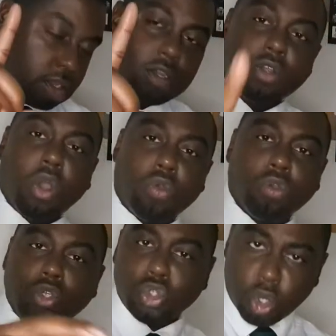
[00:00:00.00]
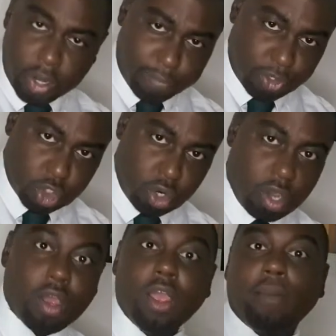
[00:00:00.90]
No, you're
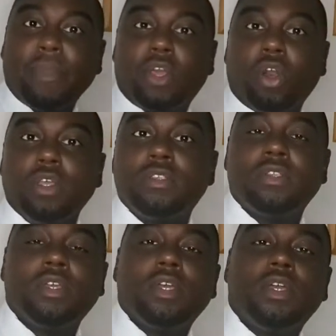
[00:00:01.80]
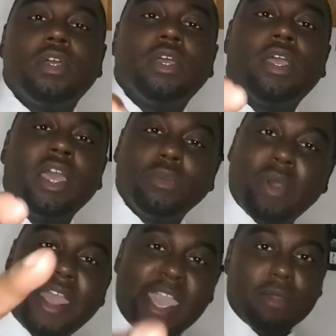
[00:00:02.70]
immature. Because here's
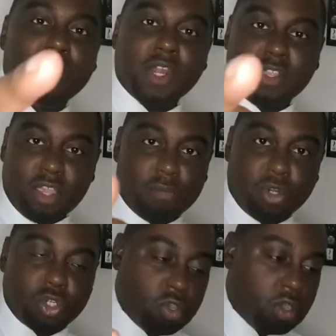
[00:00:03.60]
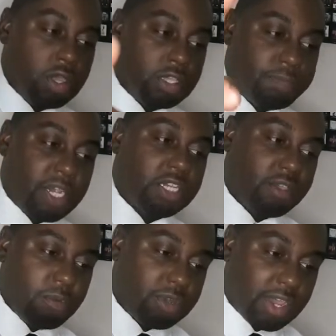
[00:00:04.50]
why AYMILLI is immature, especially
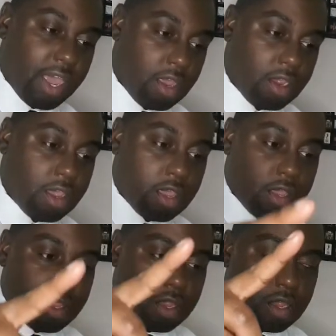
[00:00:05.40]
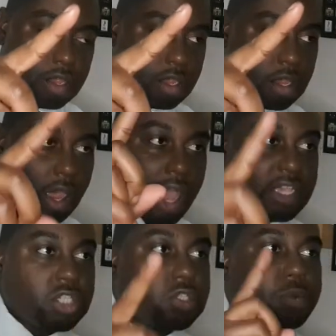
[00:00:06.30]
with that. I
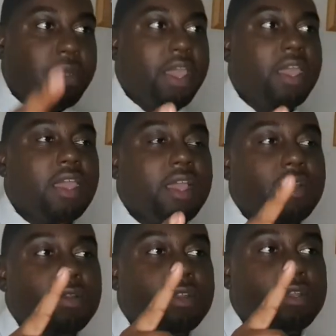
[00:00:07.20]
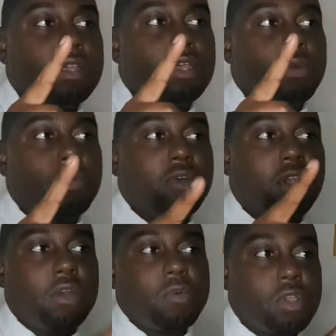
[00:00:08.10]
swear in with
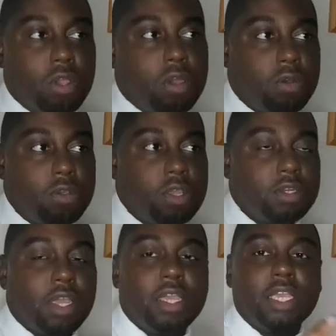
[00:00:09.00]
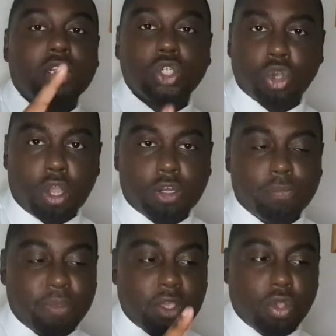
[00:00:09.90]
another girl that he shocked
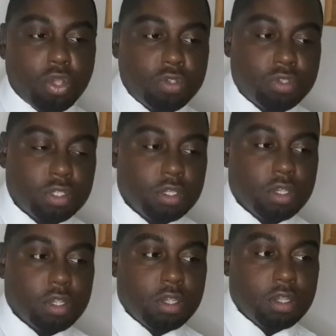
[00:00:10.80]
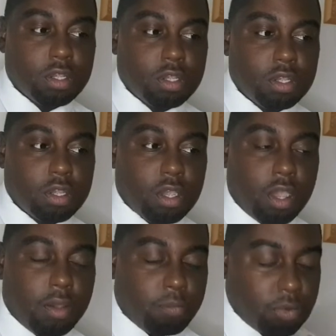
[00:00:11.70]
because it
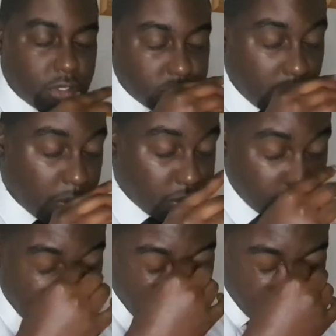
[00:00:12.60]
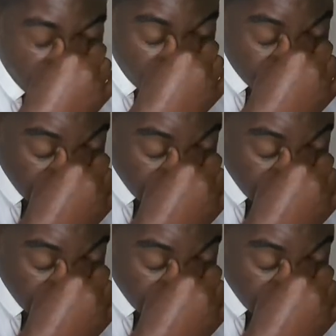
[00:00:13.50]
was, what was